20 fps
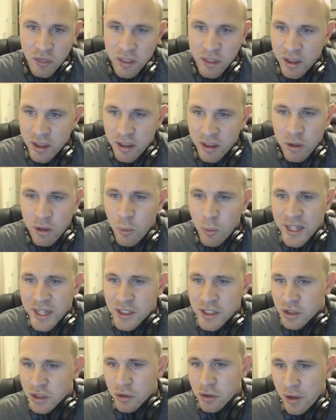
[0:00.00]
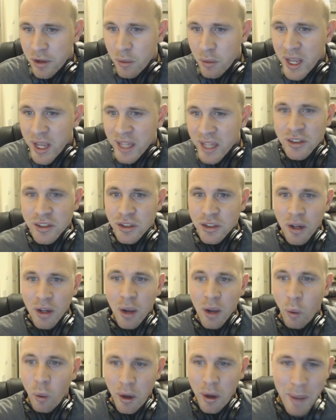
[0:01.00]
you wait just 3 weeks, you'll get
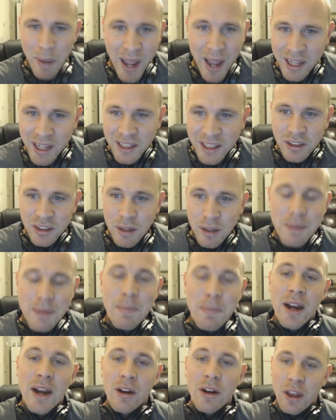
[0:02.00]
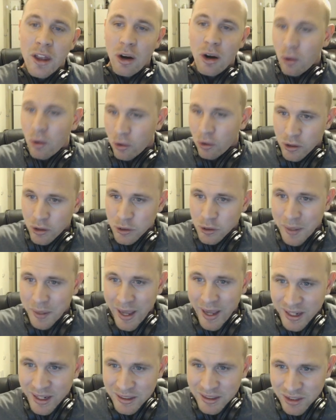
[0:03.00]
one pack that's going to be better than all those
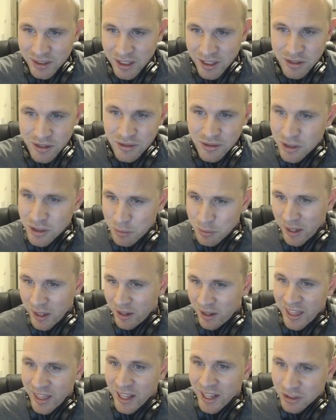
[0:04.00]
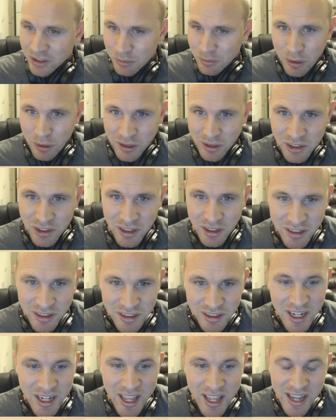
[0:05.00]
packs that you spend $1,000 on
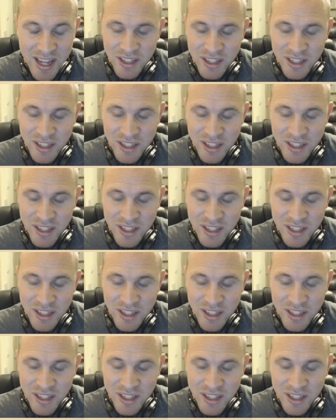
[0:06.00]
today.